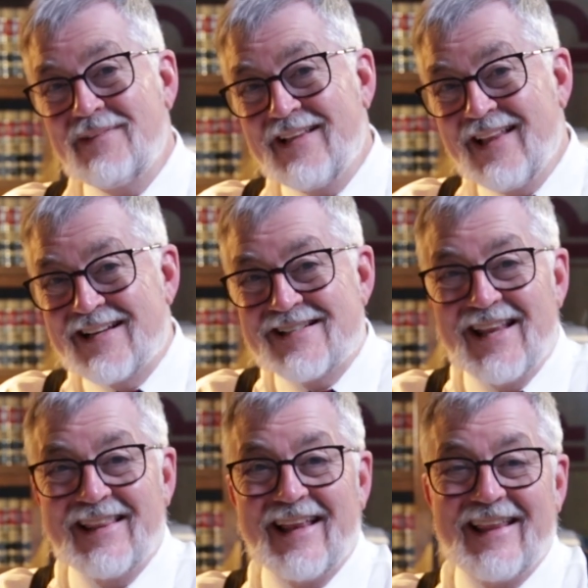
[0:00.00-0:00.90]
the
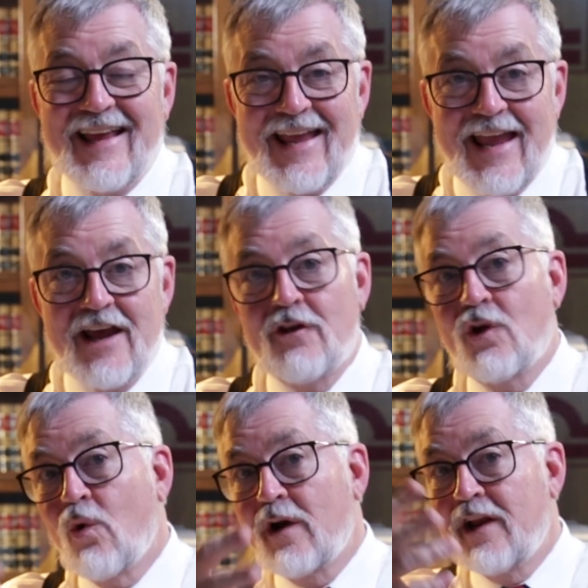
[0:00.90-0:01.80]
extent that they can, or the
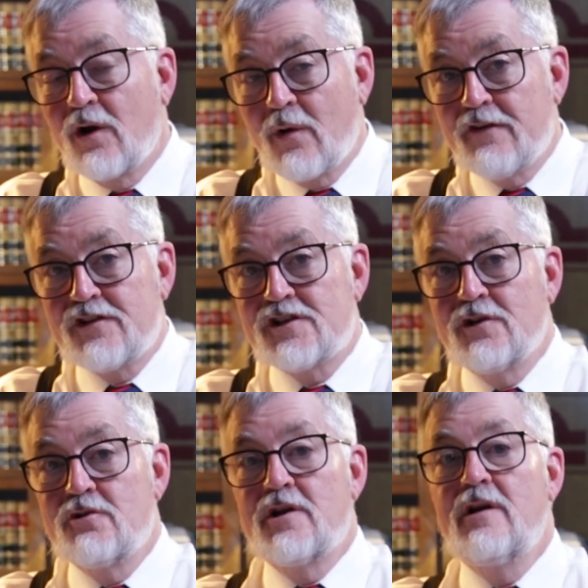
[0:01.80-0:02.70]
court can craft a
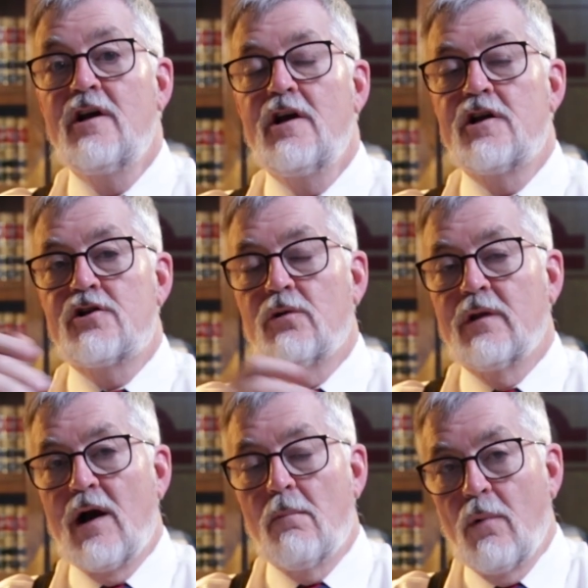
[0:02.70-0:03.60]
solution to
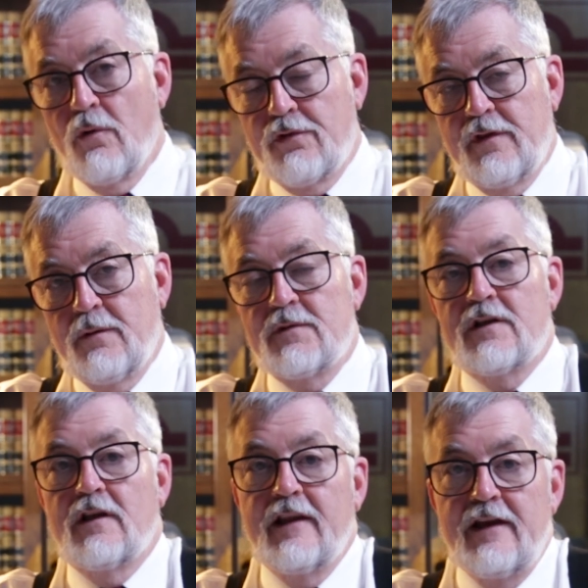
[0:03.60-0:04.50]
allow both of them
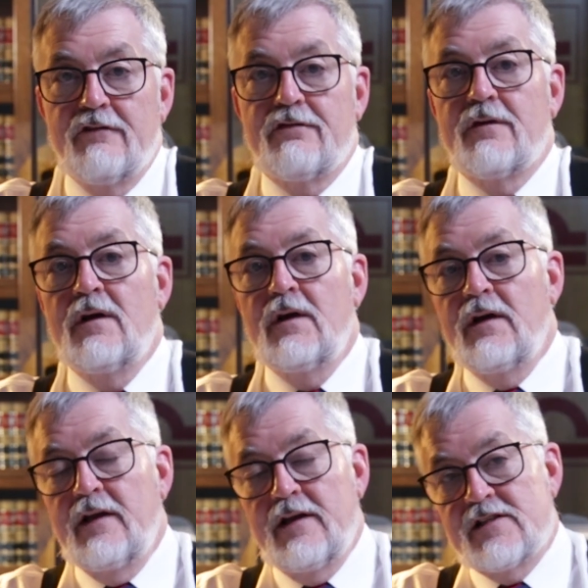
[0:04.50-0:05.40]
to live
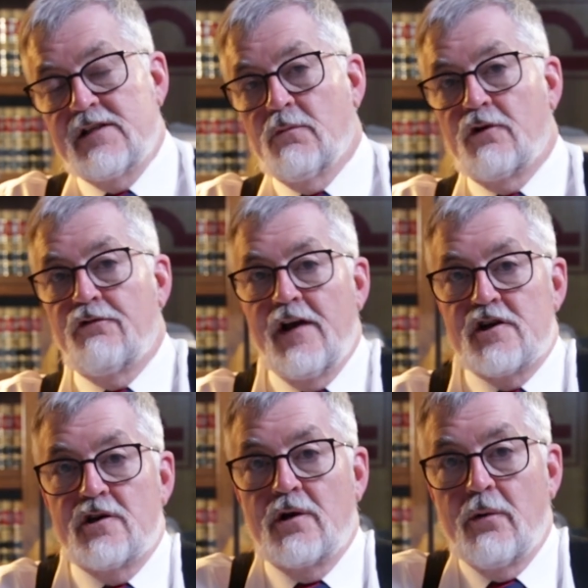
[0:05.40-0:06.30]
in a similar
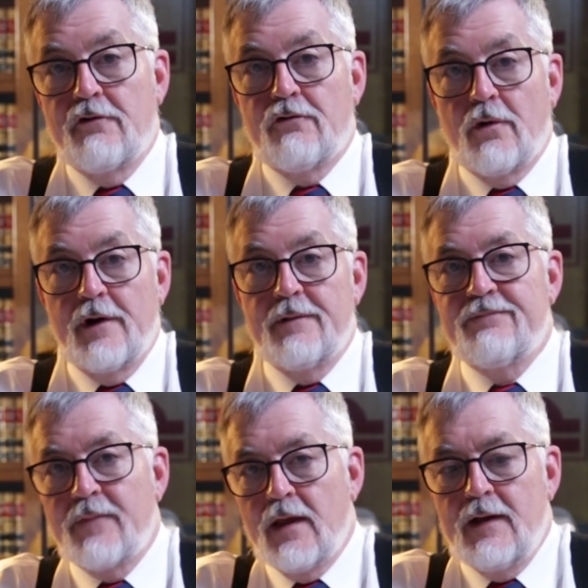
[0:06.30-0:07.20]
fashion going forward.
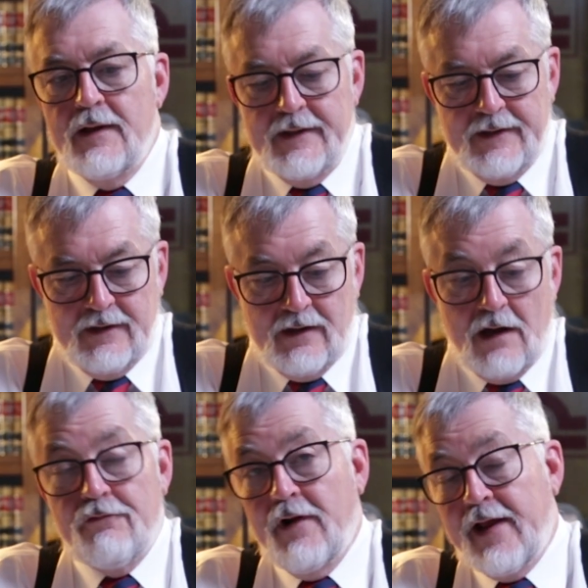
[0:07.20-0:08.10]
I'm
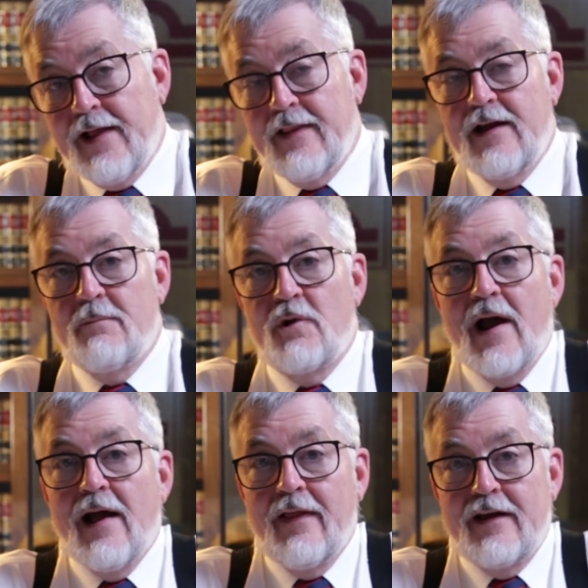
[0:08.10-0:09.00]
Frank Ally. I'm your
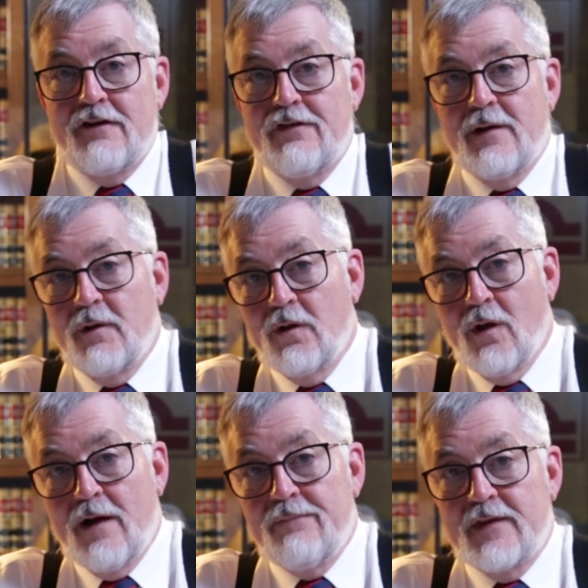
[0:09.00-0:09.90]
ally in family
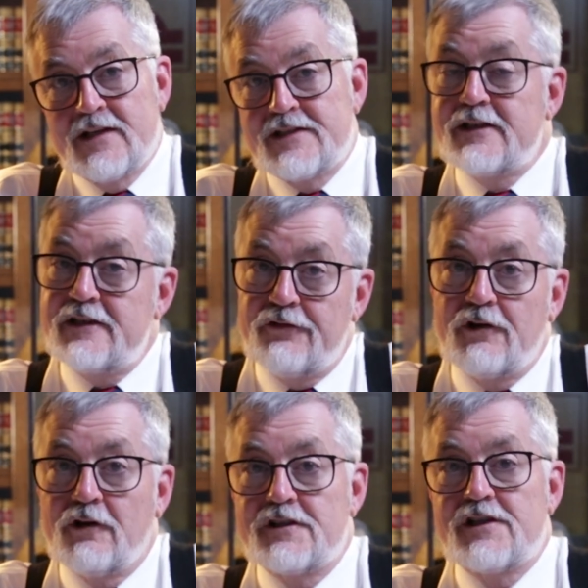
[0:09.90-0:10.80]
law. This is a
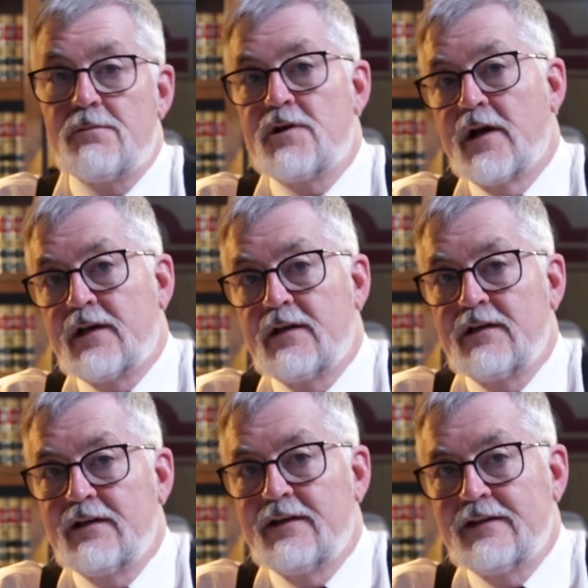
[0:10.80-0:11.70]
difficult subject.
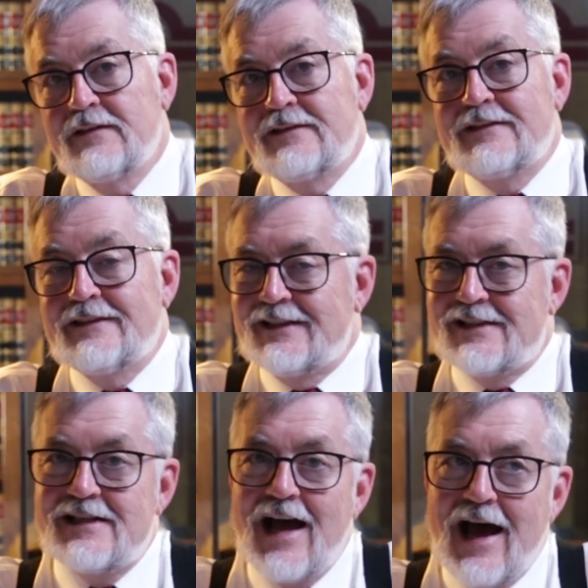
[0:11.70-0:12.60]

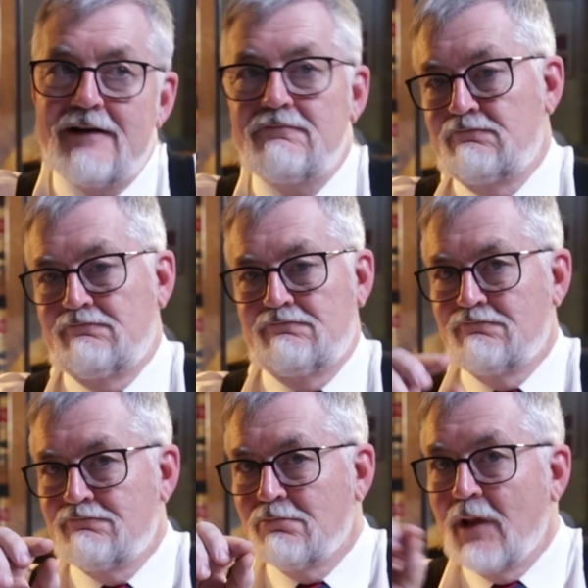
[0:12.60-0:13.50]
It's not
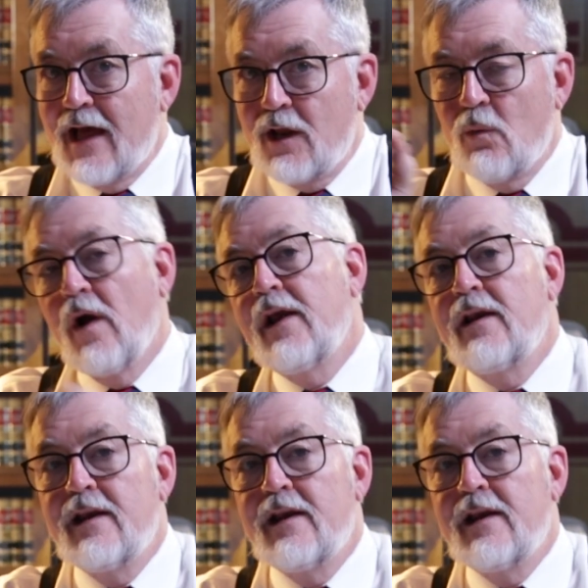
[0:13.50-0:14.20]
black and white